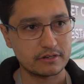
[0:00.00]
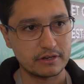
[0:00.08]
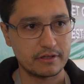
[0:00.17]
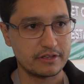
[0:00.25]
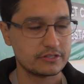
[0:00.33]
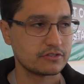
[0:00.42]

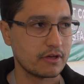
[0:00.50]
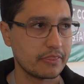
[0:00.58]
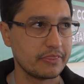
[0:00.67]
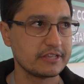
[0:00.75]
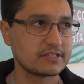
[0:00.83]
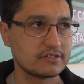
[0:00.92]
It is,
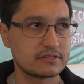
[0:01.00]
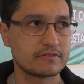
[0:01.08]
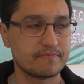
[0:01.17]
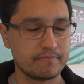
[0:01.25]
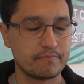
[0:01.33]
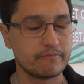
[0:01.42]
this
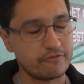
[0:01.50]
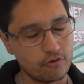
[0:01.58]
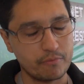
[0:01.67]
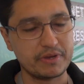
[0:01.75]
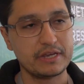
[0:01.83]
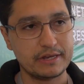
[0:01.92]
is
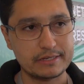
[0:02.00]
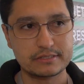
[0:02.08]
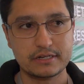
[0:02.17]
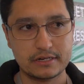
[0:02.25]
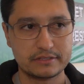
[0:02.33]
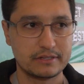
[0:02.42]
for me is
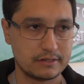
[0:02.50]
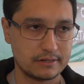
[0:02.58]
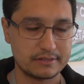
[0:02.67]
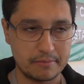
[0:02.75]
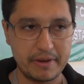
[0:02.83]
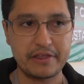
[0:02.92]
the,
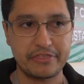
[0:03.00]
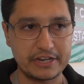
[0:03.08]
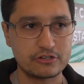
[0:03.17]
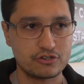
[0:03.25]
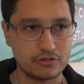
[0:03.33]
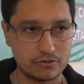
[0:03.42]
the the main
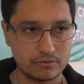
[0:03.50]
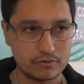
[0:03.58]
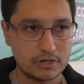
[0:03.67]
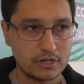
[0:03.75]
thing to